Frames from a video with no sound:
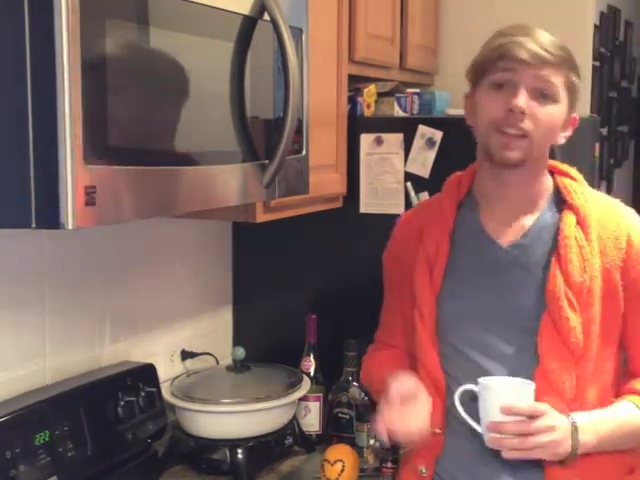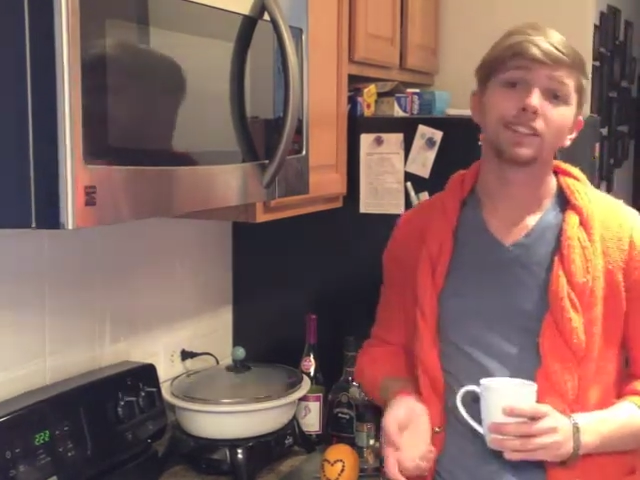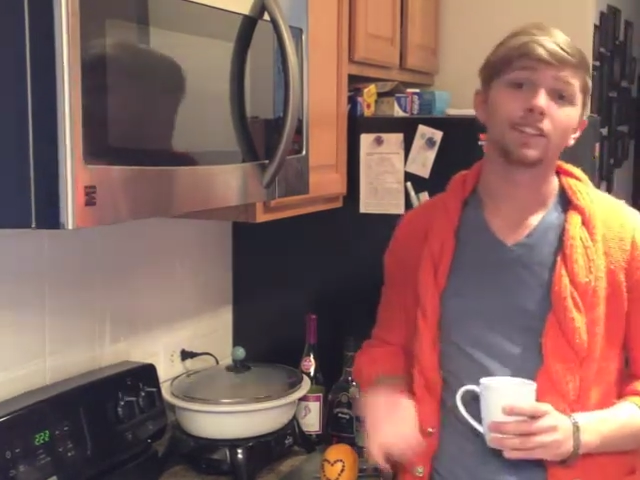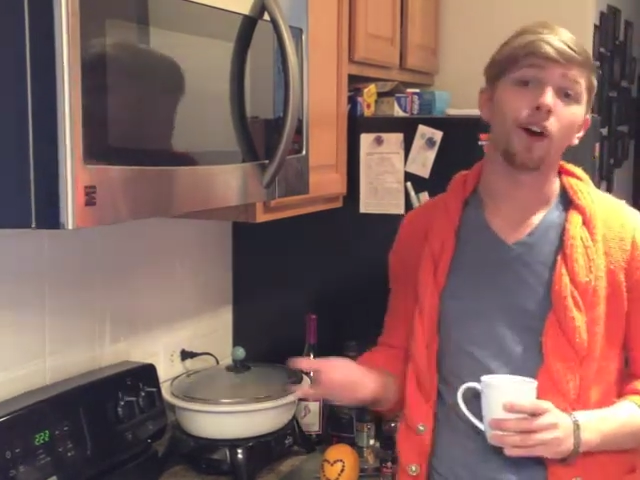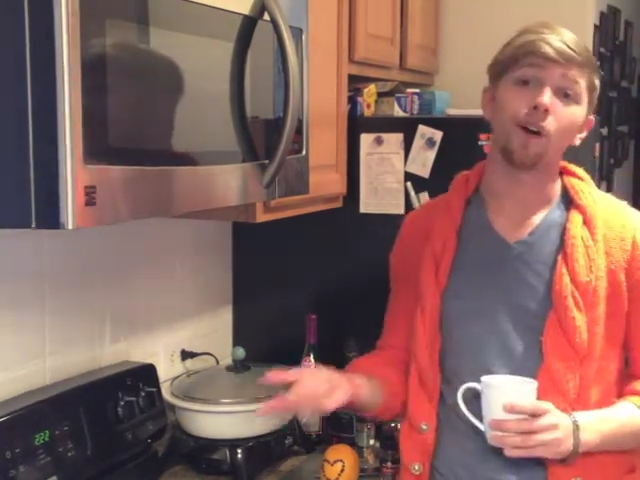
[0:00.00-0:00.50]

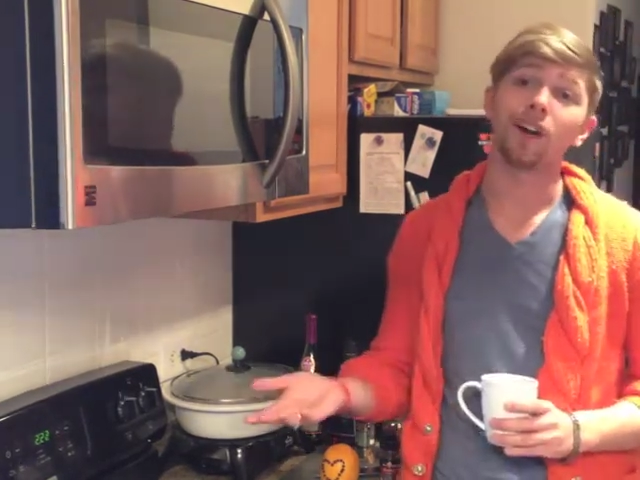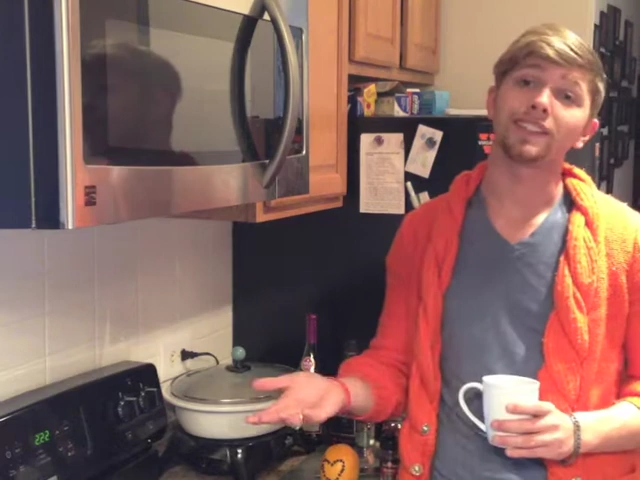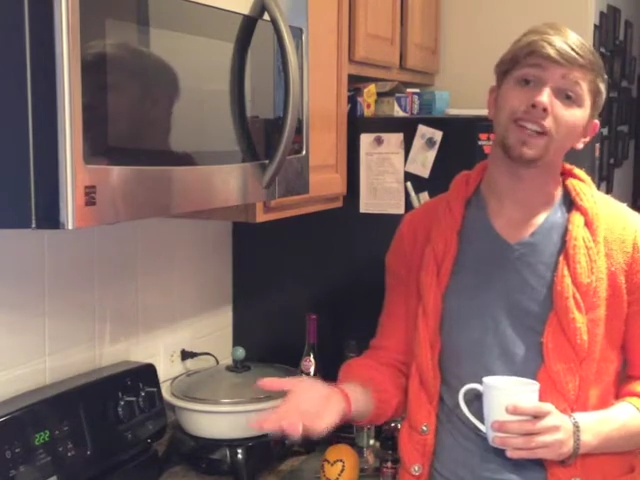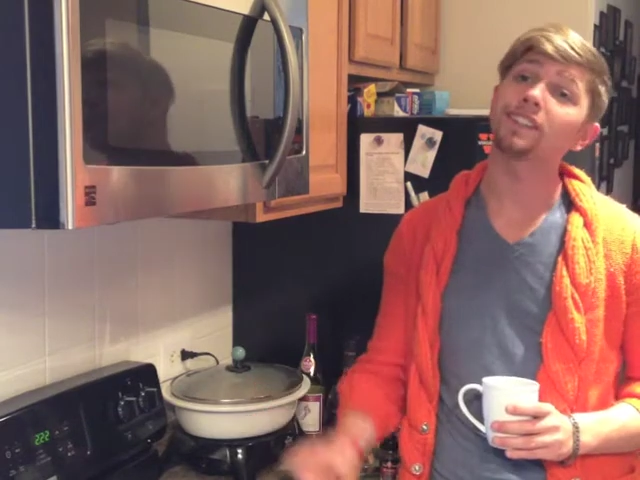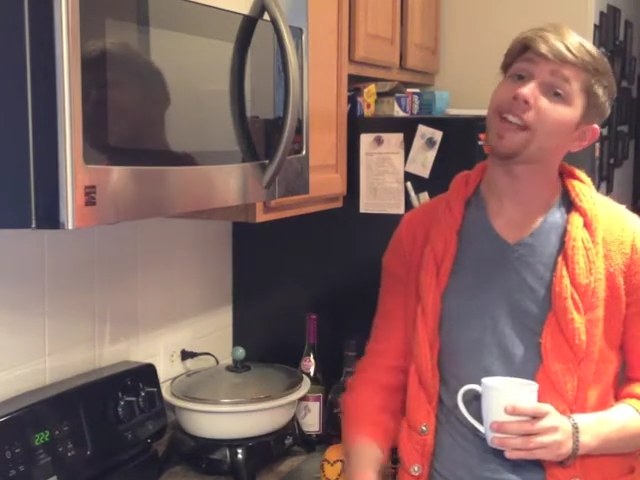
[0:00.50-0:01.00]
So
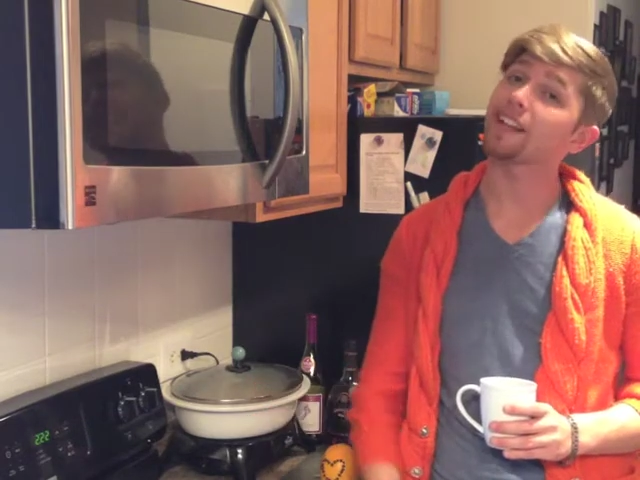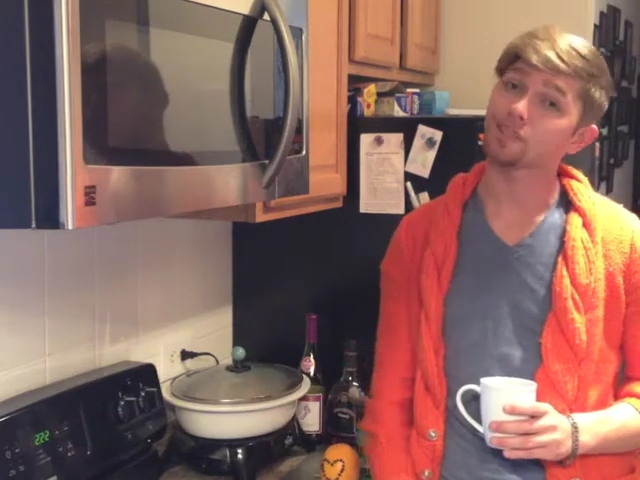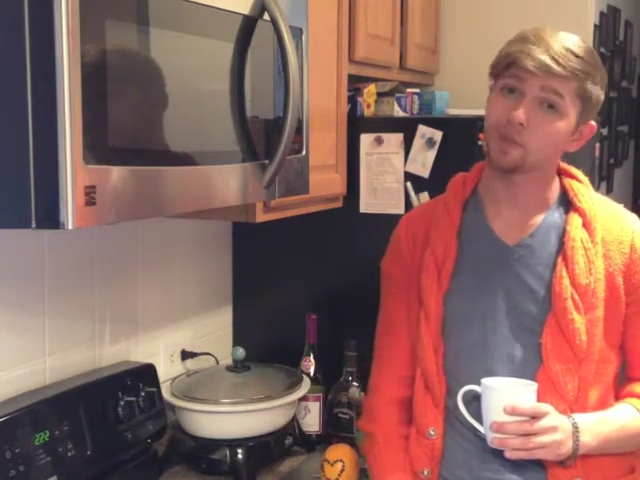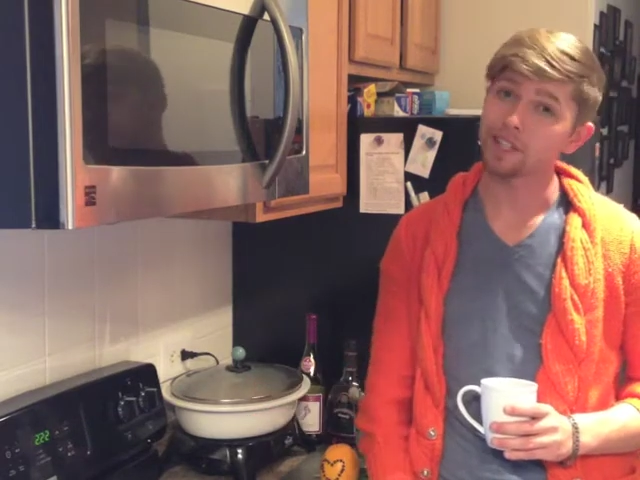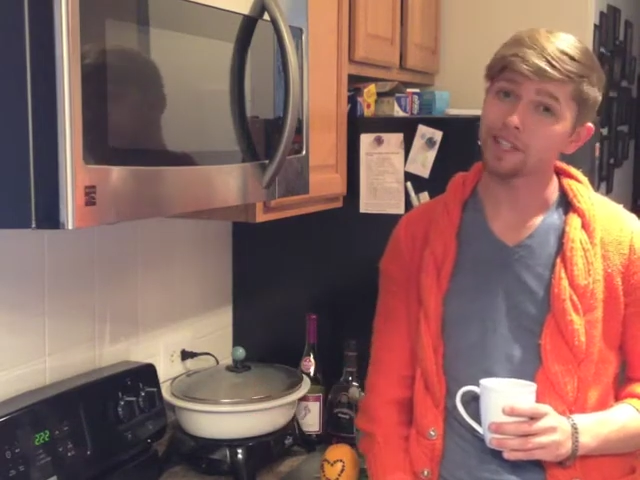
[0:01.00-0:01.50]
until next
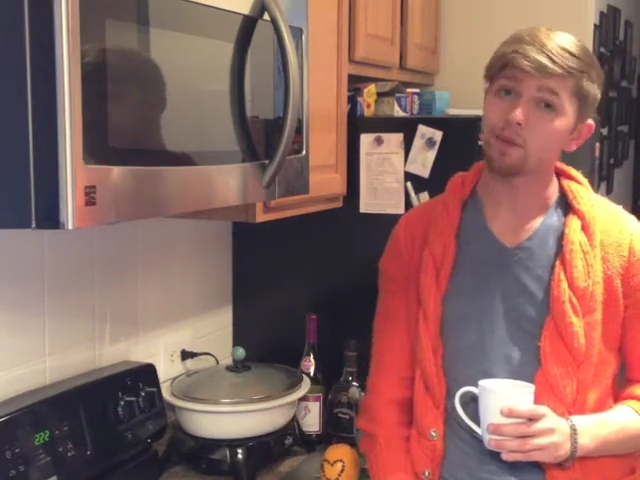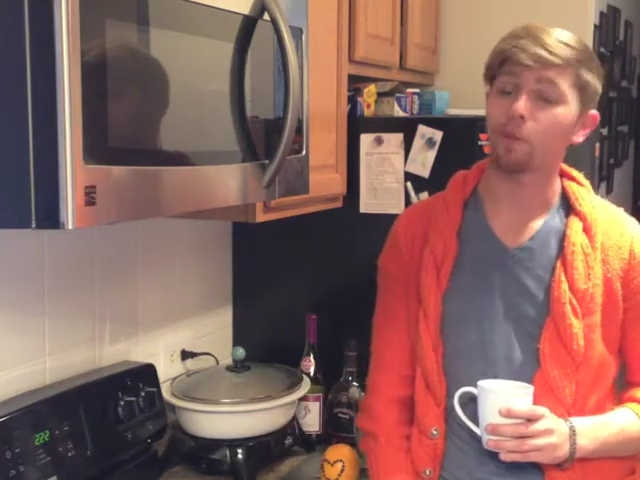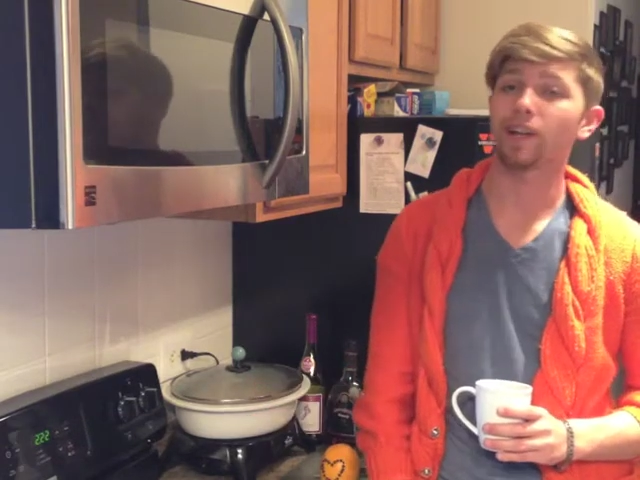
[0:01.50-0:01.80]
week, when we